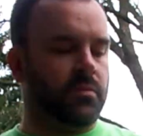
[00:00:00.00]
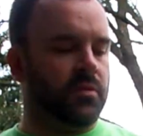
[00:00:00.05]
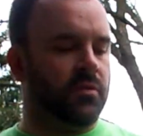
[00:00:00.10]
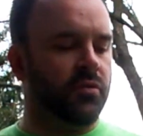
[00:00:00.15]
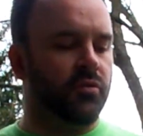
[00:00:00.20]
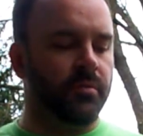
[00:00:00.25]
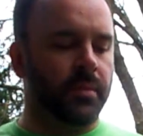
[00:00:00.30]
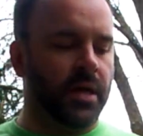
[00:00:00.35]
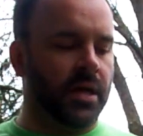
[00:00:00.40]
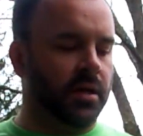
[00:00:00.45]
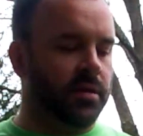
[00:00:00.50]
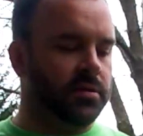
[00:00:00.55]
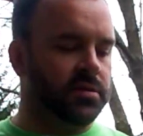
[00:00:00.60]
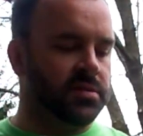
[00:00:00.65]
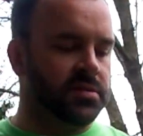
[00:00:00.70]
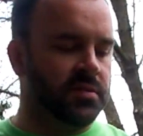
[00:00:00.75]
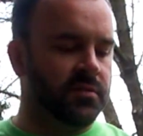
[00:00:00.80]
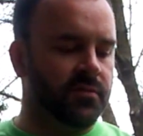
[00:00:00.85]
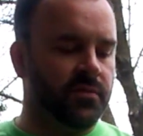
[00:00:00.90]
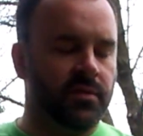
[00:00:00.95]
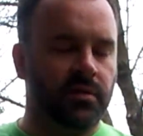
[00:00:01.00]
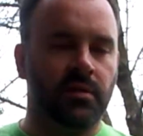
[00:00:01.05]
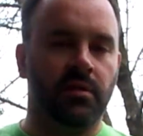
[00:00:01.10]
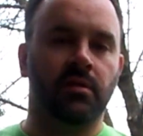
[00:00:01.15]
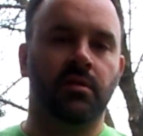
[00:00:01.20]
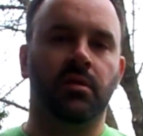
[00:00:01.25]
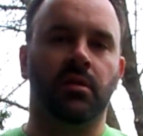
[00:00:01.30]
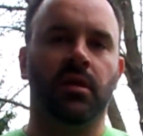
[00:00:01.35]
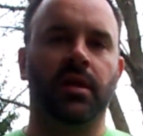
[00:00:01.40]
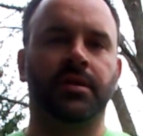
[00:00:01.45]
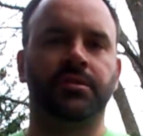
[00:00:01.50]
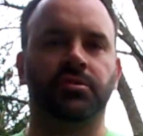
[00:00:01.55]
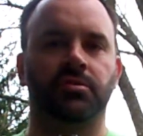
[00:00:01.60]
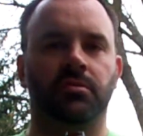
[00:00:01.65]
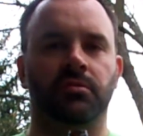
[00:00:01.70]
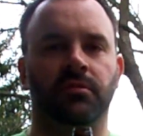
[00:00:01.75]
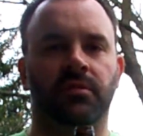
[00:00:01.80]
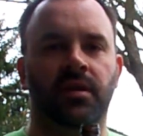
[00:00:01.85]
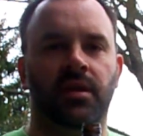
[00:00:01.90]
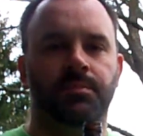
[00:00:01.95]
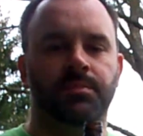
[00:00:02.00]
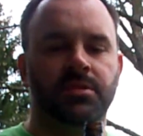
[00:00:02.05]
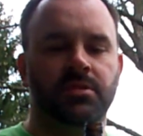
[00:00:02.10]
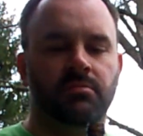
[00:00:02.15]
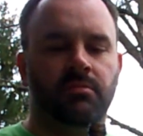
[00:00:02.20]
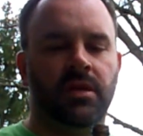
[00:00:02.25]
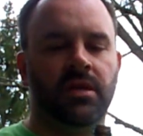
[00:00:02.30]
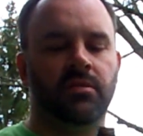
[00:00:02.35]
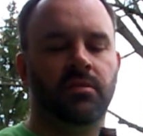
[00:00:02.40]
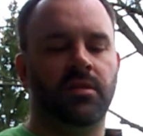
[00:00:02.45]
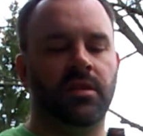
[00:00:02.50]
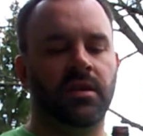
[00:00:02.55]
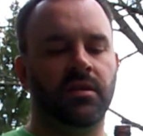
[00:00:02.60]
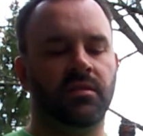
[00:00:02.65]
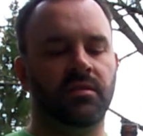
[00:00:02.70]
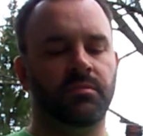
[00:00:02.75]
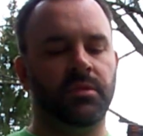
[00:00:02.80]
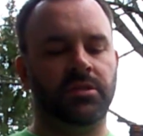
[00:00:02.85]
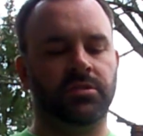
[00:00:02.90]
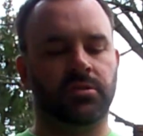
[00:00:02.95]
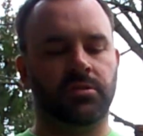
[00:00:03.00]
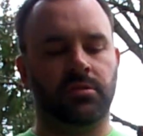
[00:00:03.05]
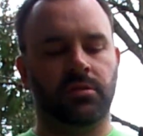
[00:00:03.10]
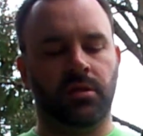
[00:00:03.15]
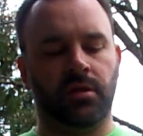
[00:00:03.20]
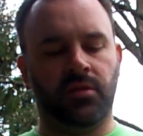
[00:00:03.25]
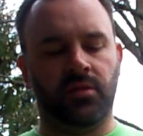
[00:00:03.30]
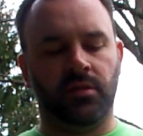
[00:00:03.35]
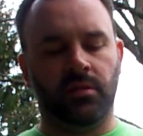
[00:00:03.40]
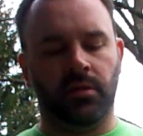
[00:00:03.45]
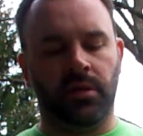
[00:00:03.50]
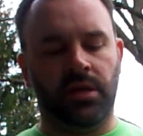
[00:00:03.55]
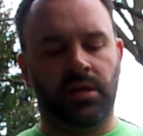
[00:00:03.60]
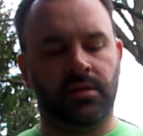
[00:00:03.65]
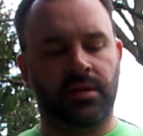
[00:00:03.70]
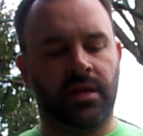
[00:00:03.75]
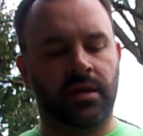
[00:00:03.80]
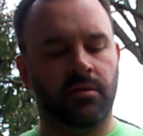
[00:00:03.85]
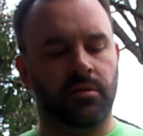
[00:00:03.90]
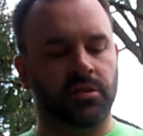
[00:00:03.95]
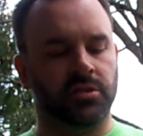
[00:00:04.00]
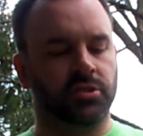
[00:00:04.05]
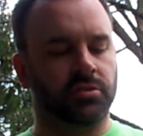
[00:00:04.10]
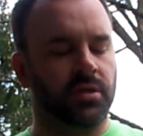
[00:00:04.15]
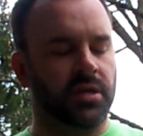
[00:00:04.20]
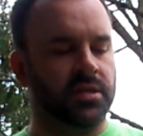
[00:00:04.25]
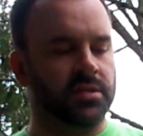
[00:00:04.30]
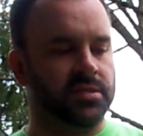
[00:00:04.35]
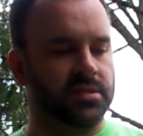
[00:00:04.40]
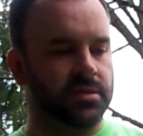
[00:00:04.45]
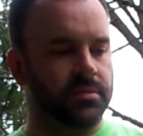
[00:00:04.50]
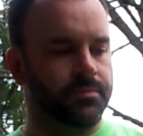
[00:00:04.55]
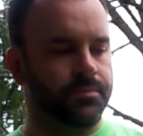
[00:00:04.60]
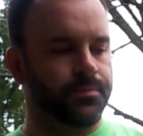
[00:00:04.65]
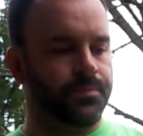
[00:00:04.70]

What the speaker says: 2 miles of electrical tape surrounded that to make sure nothing leaked out in transit.